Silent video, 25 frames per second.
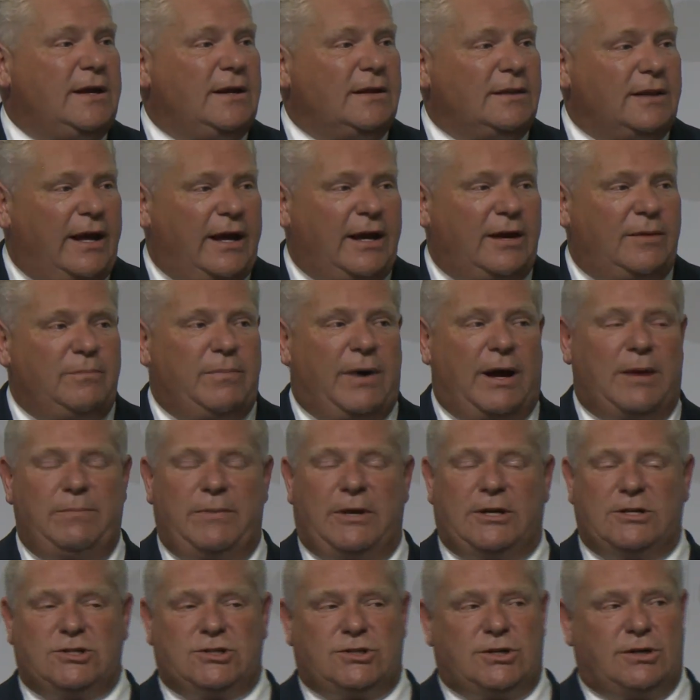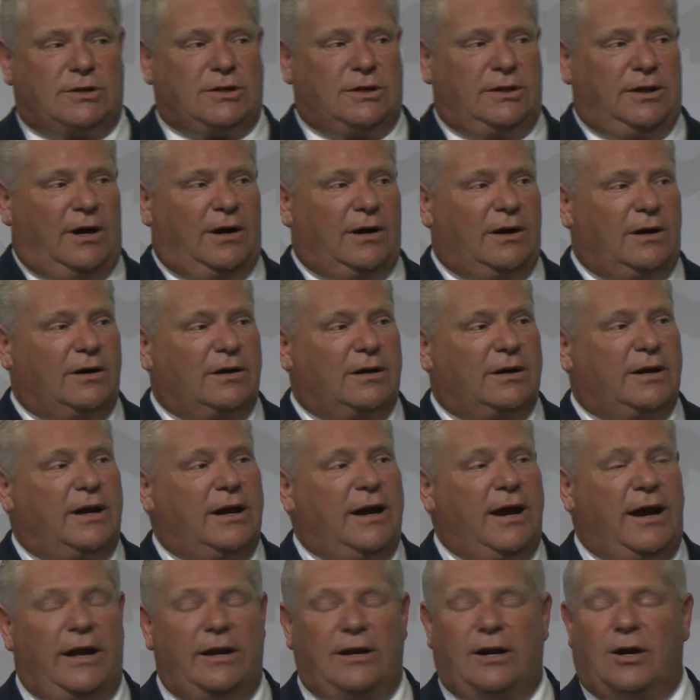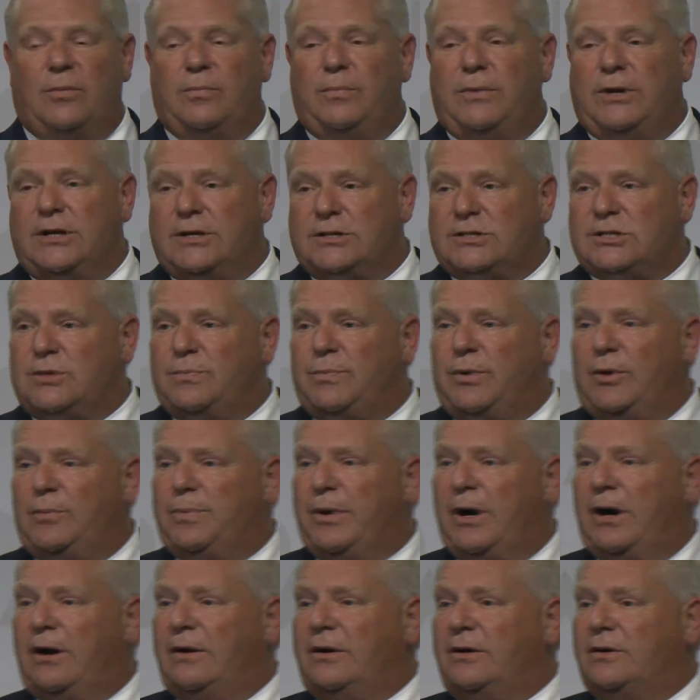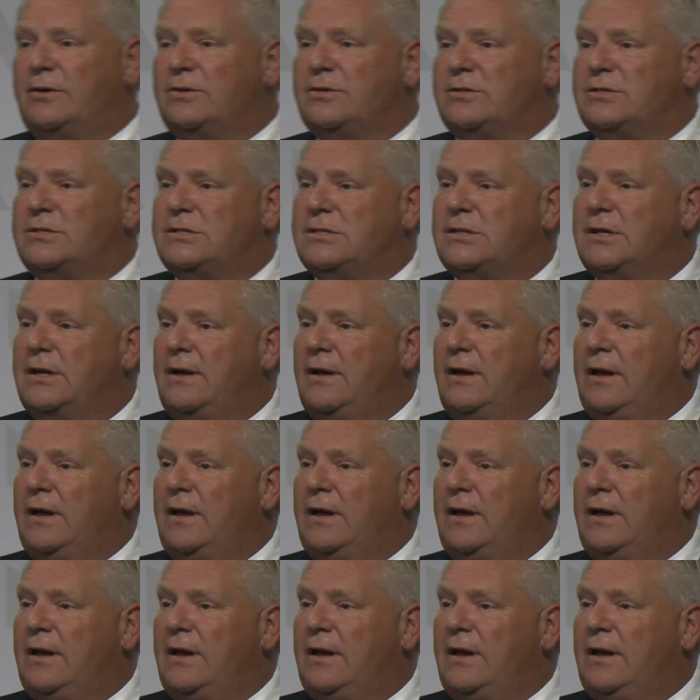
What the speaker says: led by Minister Clark and our municipal partners.